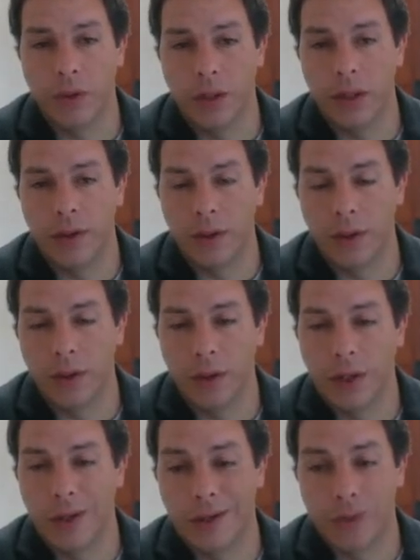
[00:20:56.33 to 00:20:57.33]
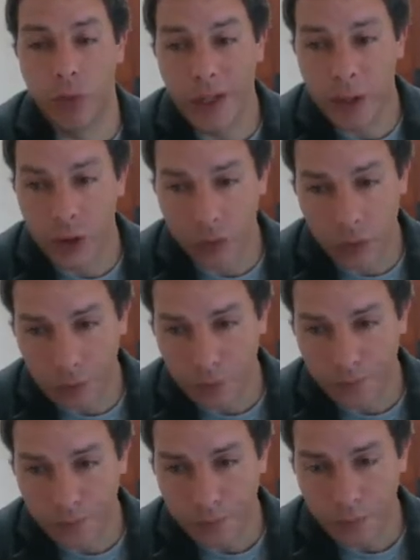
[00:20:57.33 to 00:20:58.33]
people in the
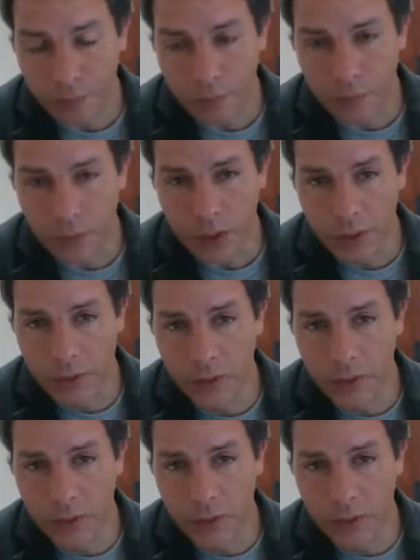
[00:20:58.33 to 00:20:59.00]
inland regions.